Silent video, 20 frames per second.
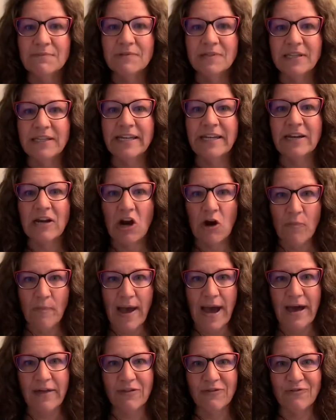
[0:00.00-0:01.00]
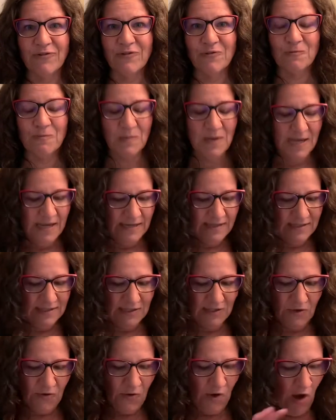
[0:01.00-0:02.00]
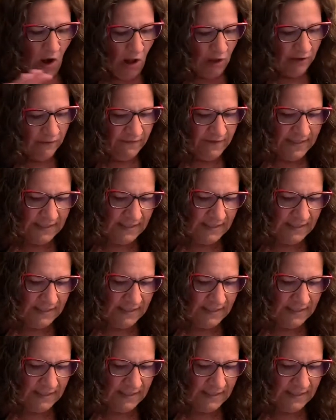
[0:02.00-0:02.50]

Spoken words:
clean our bathroom. So all of this